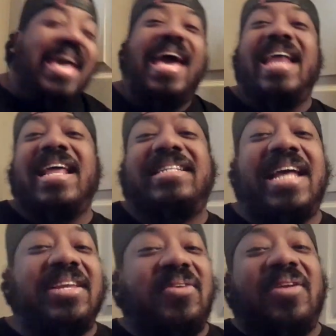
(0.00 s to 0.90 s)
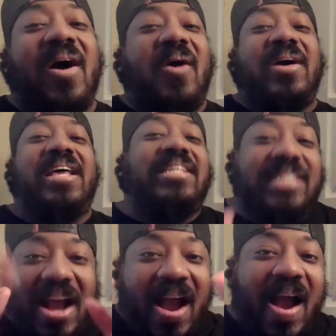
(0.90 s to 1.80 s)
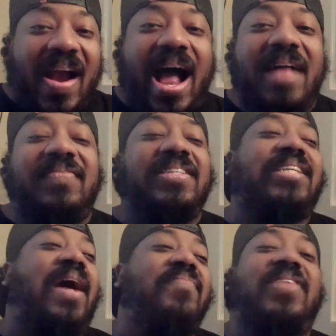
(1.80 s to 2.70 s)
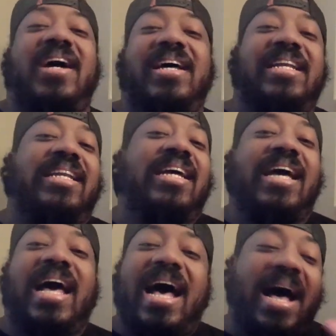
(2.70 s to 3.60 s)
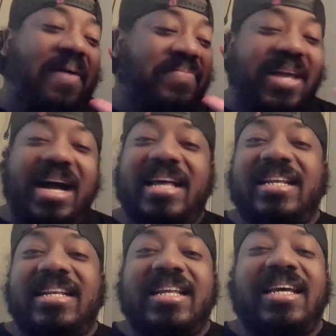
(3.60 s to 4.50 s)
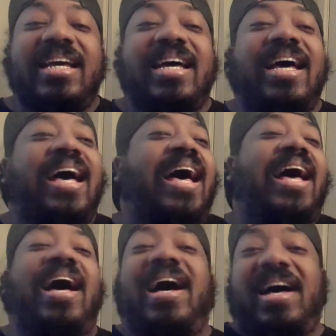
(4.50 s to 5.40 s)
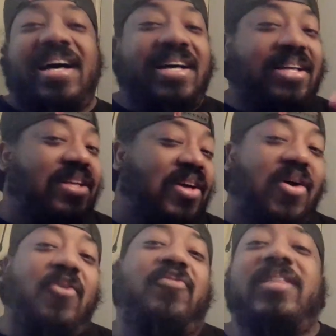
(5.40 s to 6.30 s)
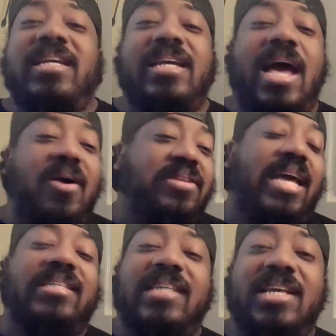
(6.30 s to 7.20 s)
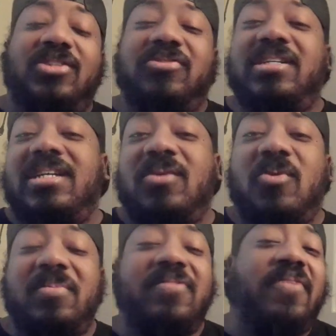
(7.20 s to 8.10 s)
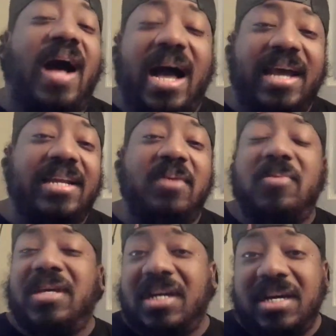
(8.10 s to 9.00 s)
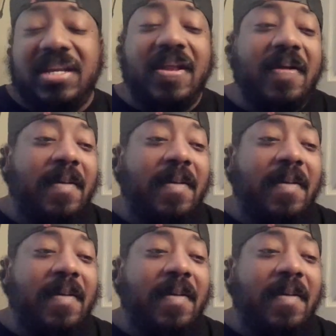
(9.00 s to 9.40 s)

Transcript: And next thing you know, it is, I'm done. Hopefully our next entry will be fine. It'll be good.